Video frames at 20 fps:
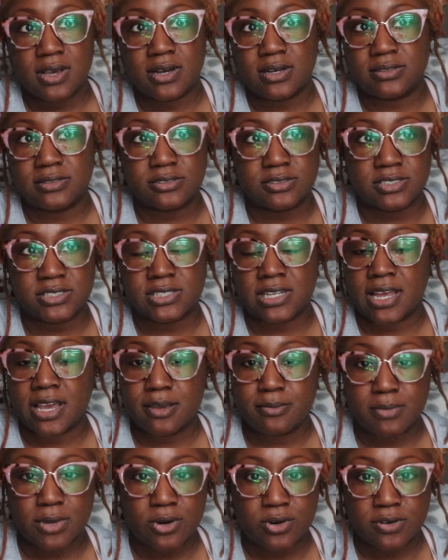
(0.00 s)
a little
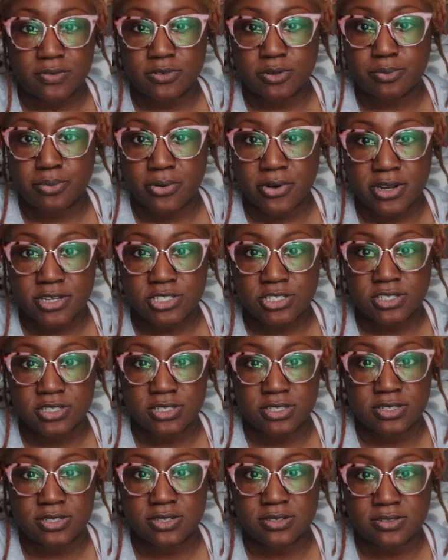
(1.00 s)
slight mode of
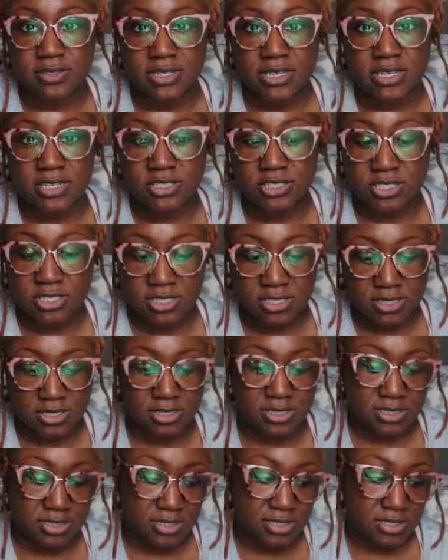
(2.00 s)
depression, you know, things
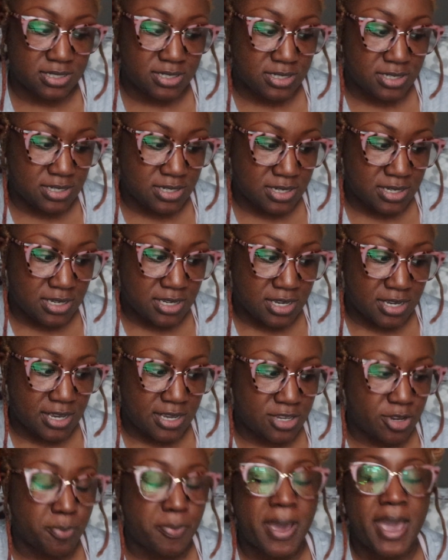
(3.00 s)
just,
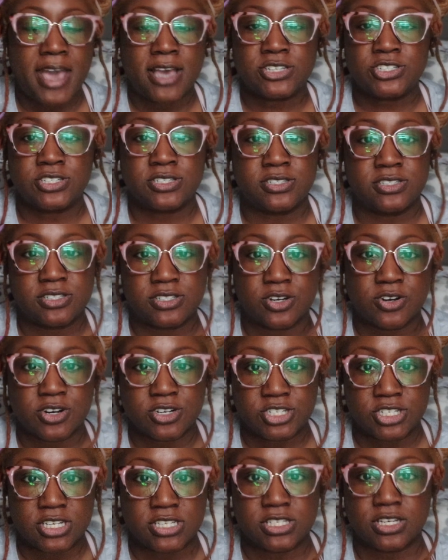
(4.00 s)
your passions are
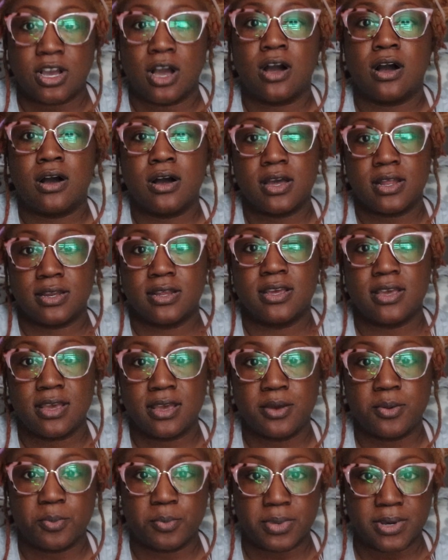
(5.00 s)
just gone.
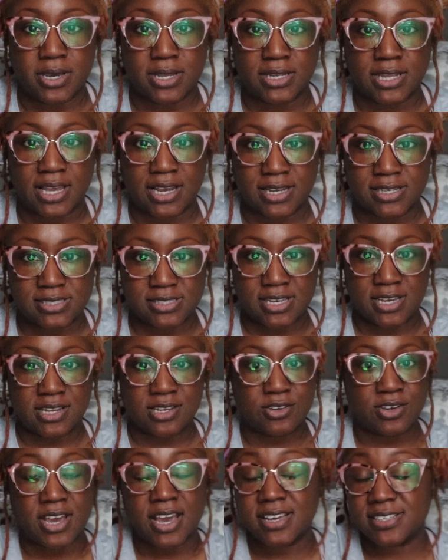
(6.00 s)
But like I said,
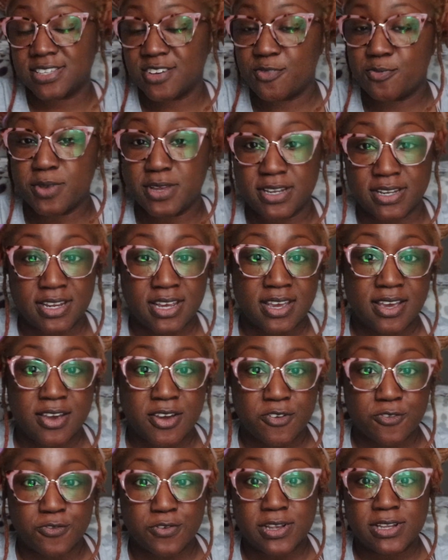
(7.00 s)
you guys have been
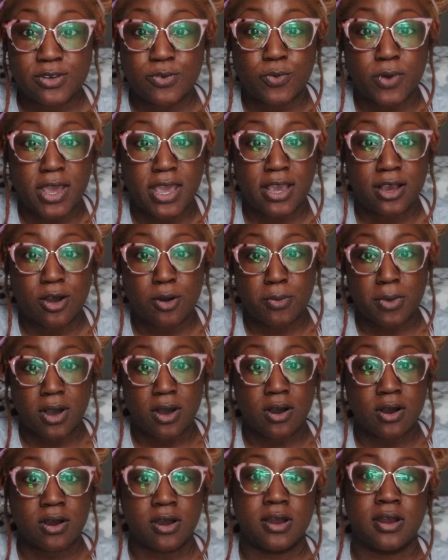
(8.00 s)
really weighing on my
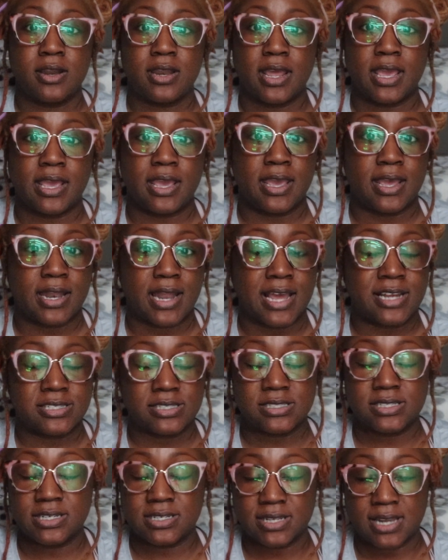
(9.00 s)
heart, and I
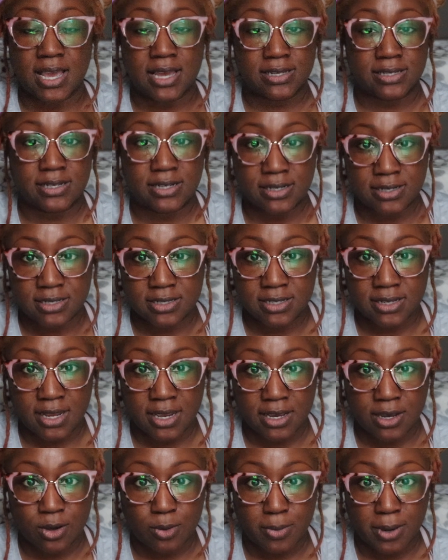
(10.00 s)
just could not let another
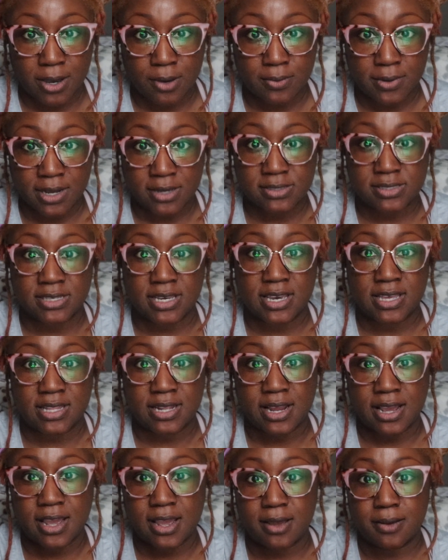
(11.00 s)
day go by without saying
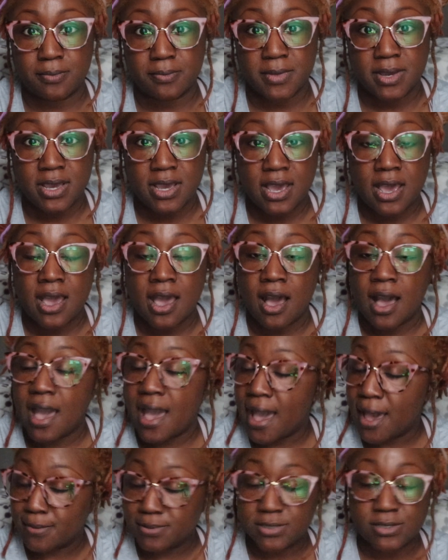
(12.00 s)
that I am
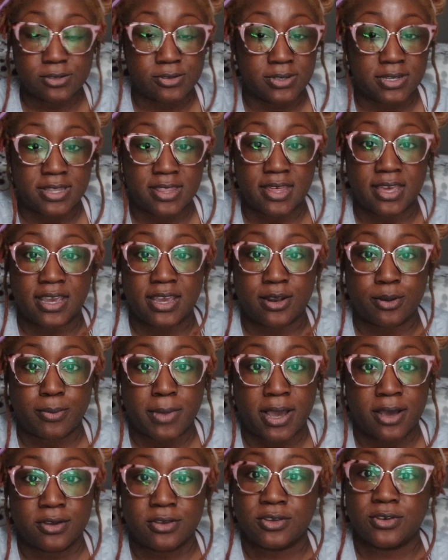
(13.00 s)
absolutely thinking
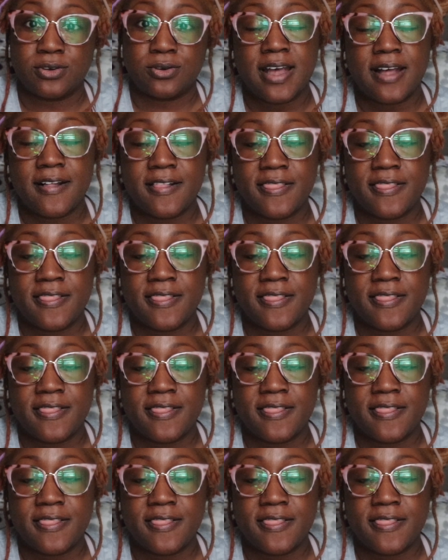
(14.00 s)
about you.